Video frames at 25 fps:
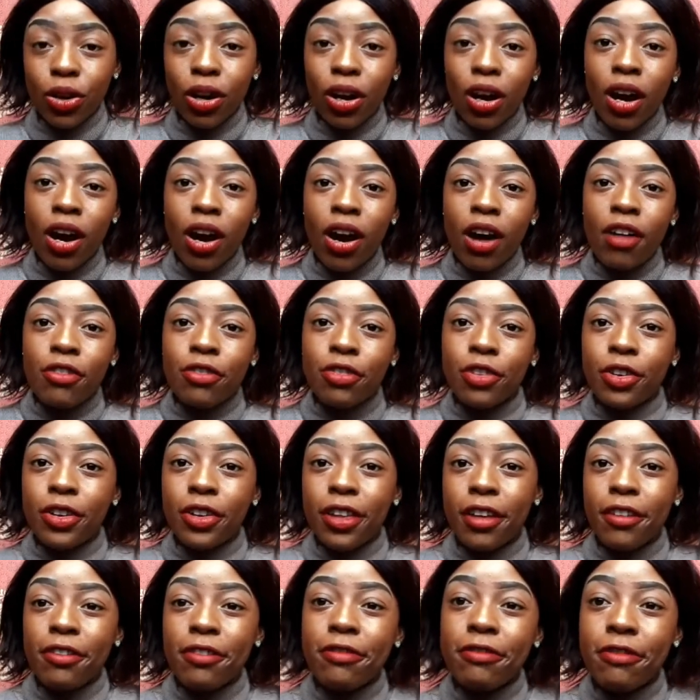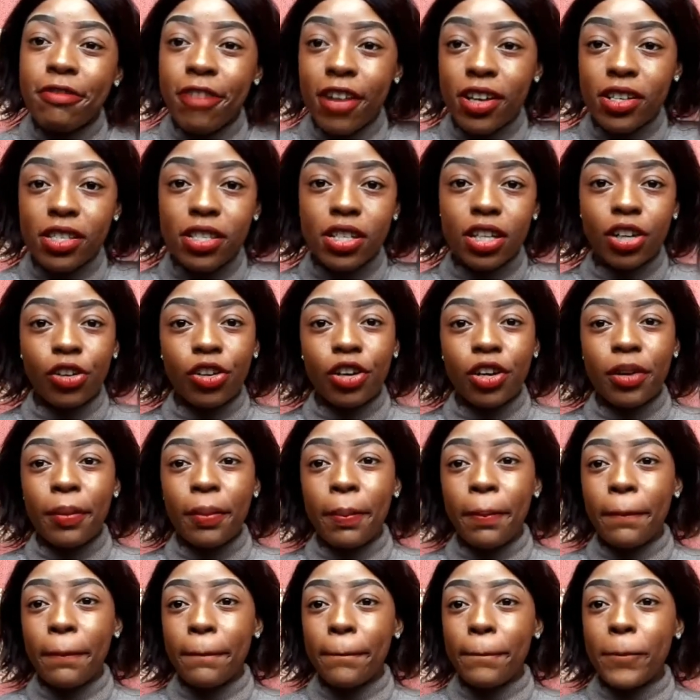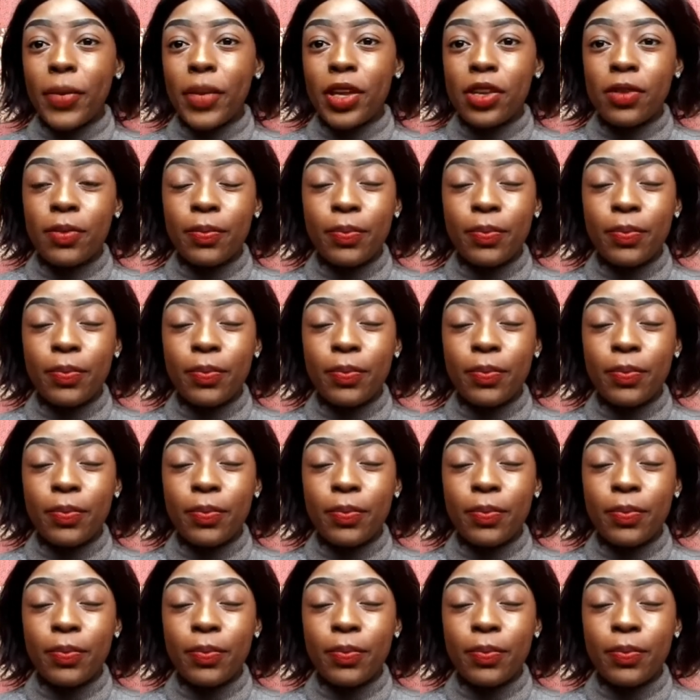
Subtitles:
What to do for the first degree